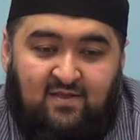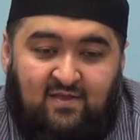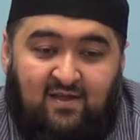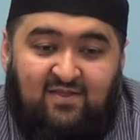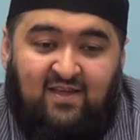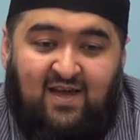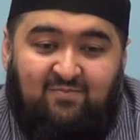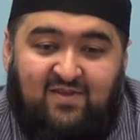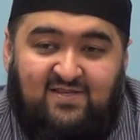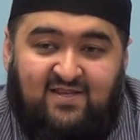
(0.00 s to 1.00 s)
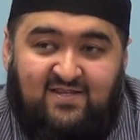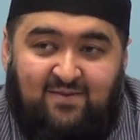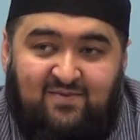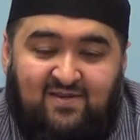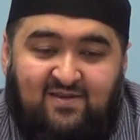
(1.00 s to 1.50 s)
Nothing happens
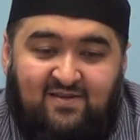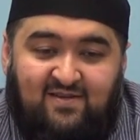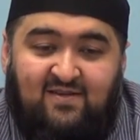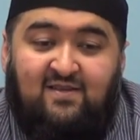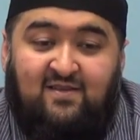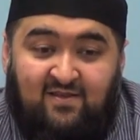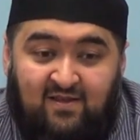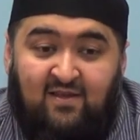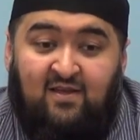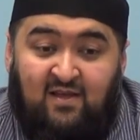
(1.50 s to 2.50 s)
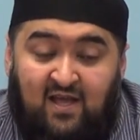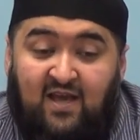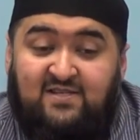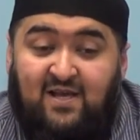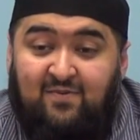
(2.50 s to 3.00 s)
except
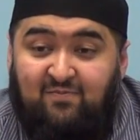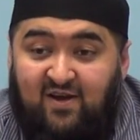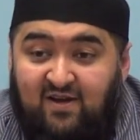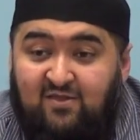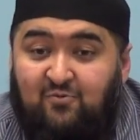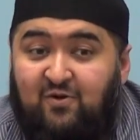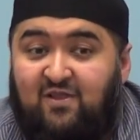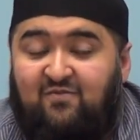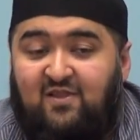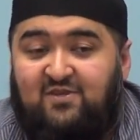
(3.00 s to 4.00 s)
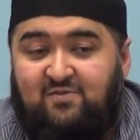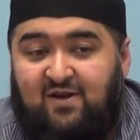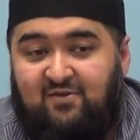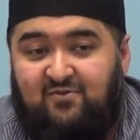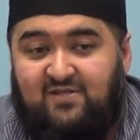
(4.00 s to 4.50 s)
by the will of Allah
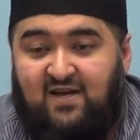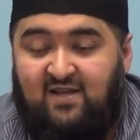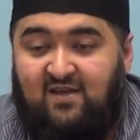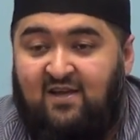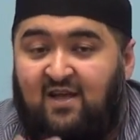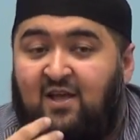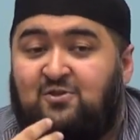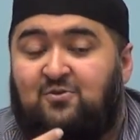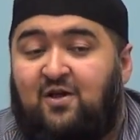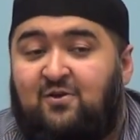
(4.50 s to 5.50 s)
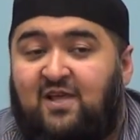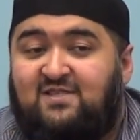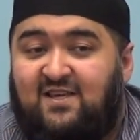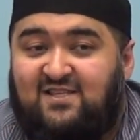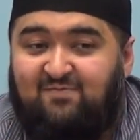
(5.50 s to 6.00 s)
subhanahu wa ta'ala. So now
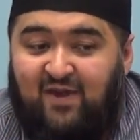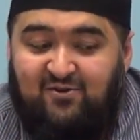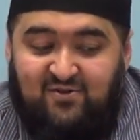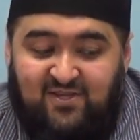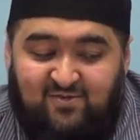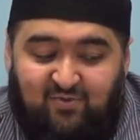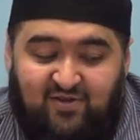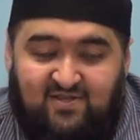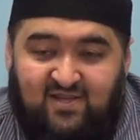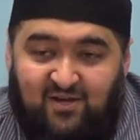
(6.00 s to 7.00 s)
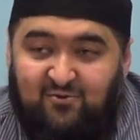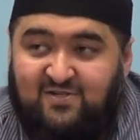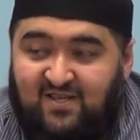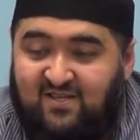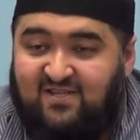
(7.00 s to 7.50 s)
let's expand on these points. And you'll
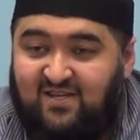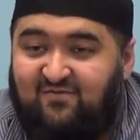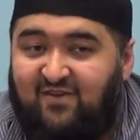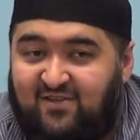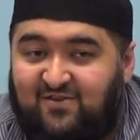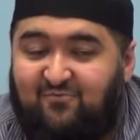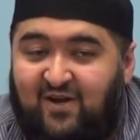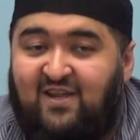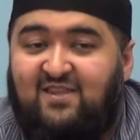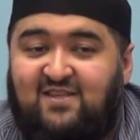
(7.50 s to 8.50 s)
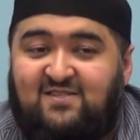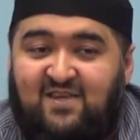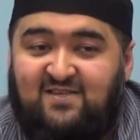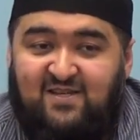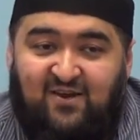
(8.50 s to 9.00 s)
see the significance of writing these
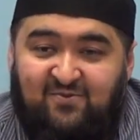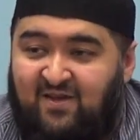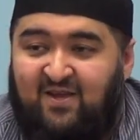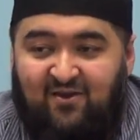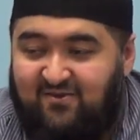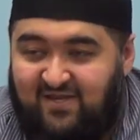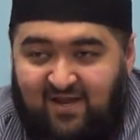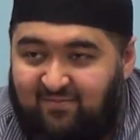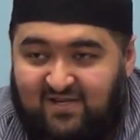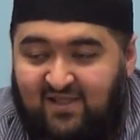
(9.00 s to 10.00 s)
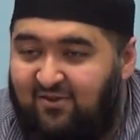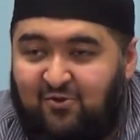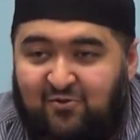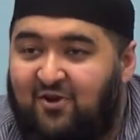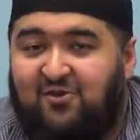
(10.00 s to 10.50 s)
things down, because I'm telling
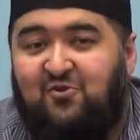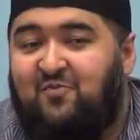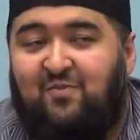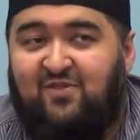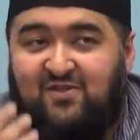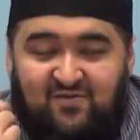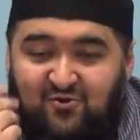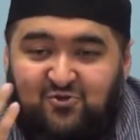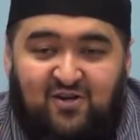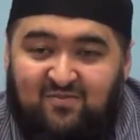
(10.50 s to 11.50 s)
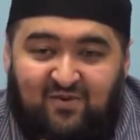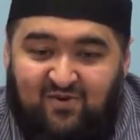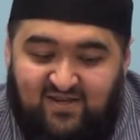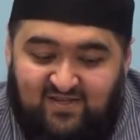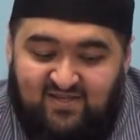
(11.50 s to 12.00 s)
you, you're not going to remember this if you're trying to
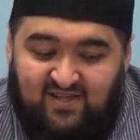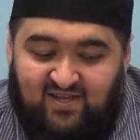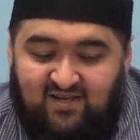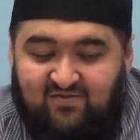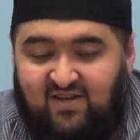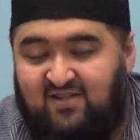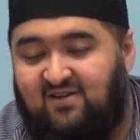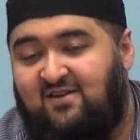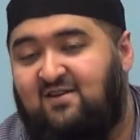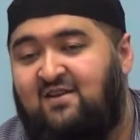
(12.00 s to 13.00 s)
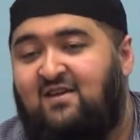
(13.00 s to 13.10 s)
memorize this at the end of the halaqah.